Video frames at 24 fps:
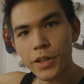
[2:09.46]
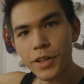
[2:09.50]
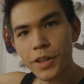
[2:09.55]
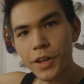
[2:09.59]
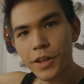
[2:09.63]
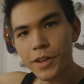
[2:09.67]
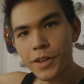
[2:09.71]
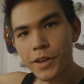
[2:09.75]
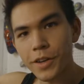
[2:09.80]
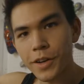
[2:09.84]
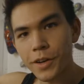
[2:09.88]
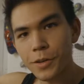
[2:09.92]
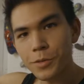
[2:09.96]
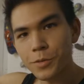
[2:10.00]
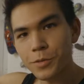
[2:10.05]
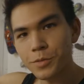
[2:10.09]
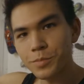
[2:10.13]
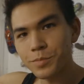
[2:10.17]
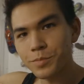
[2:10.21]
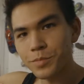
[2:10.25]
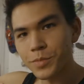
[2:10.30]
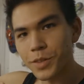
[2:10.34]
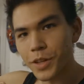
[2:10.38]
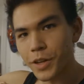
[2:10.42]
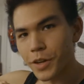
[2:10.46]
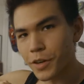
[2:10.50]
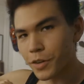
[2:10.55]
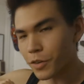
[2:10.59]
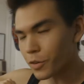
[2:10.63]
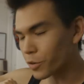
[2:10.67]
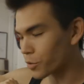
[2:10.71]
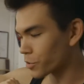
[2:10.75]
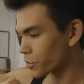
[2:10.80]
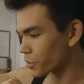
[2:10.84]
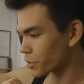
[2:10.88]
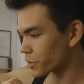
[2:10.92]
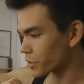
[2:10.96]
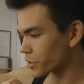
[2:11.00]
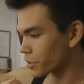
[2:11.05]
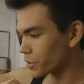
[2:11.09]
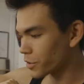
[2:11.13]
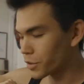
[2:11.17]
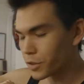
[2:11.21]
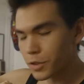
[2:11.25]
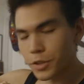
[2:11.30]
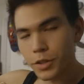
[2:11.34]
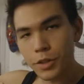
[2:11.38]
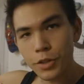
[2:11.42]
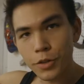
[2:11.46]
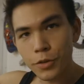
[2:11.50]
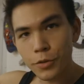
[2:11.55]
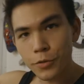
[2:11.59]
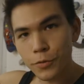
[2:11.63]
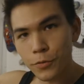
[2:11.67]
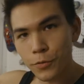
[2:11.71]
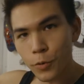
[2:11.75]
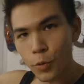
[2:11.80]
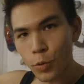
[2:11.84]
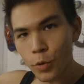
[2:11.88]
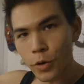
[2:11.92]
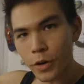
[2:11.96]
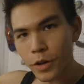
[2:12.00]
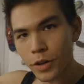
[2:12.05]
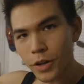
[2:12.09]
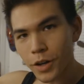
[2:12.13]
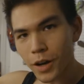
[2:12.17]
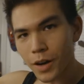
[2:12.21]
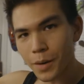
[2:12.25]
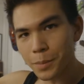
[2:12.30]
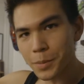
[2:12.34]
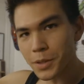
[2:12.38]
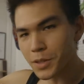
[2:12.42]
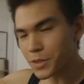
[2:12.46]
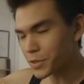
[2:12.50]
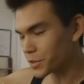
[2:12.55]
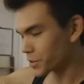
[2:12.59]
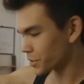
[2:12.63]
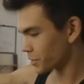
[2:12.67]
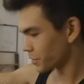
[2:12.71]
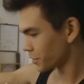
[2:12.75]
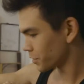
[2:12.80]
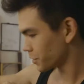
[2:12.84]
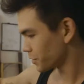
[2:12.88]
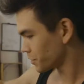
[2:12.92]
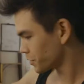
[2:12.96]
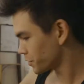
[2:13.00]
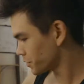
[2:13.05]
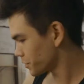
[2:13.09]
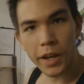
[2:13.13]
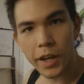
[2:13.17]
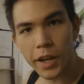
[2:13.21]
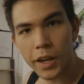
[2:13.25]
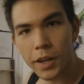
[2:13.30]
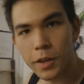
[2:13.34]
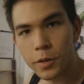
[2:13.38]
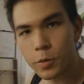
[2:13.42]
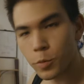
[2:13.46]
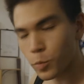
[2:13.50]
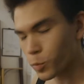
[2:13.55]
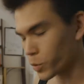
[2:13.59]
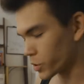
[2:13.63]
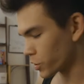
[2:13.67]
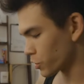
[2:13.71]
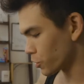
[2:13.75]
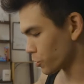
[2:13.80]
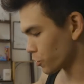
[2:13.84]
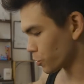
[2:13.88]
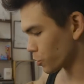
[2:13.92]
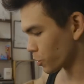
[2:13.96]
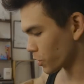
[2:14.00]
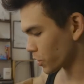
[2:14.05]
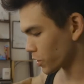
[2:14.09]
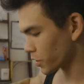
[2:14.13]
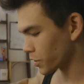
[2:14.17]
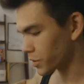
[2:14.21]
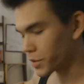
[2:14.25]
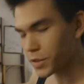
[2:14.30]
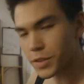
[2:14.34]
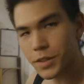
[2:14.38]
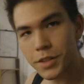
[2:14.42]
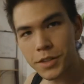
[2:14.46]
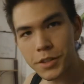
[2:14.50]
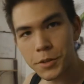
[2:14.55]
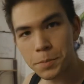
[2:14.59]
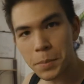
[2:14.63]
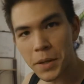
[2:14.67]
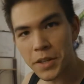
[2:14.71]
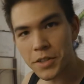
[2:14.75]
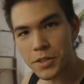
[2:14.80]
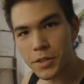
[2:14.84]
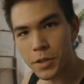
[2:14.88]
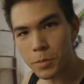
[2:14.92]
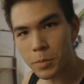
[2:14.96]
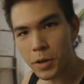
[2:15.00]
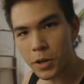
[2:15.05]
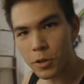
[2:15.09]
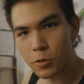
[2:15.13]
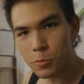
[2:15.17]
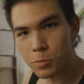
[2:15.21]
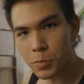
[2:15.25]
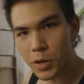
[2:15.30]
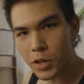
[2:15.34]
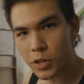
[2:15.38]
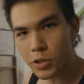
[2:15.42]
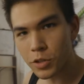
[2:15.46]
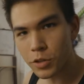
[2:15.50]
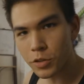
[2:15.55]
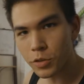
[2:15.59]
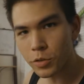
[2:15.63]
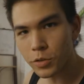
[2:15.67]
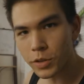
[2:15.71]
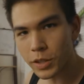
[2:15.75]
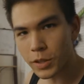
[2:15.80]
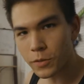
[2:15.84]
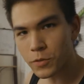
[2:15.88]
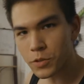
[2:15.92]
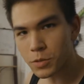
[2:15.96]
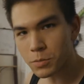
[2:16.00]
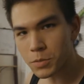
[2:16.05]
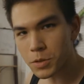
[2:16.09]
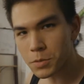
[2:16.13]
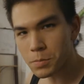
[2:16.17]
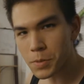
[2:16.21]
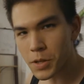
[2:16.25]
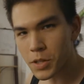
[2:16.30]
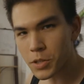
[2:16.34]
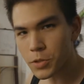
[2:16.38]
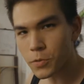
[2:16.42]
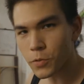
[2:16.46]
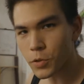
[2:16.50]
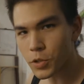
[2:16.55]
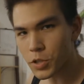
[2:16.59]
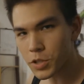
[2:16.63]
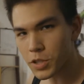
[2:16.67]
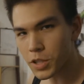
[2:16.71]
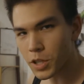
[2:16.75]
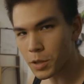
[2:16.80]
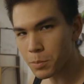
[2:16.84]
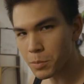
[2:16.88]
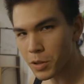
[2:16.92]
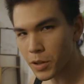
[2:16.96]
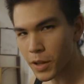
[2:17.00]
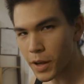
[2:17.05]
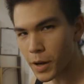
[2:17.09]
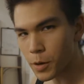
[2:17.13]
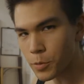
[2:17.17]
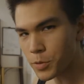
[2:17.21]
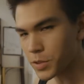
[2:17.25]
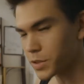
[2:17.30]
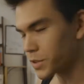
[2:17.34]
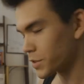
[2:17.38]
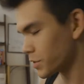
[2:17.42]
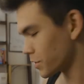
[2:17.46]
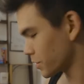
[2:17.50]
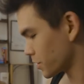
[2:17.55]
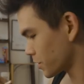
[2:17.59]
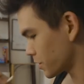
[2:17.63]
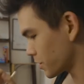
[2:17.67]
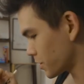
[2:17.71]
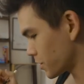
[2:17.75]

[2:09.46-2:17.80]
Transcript: cut it out, there are 4 copies. And when you space them out, make sure you leave some space for seam allowance.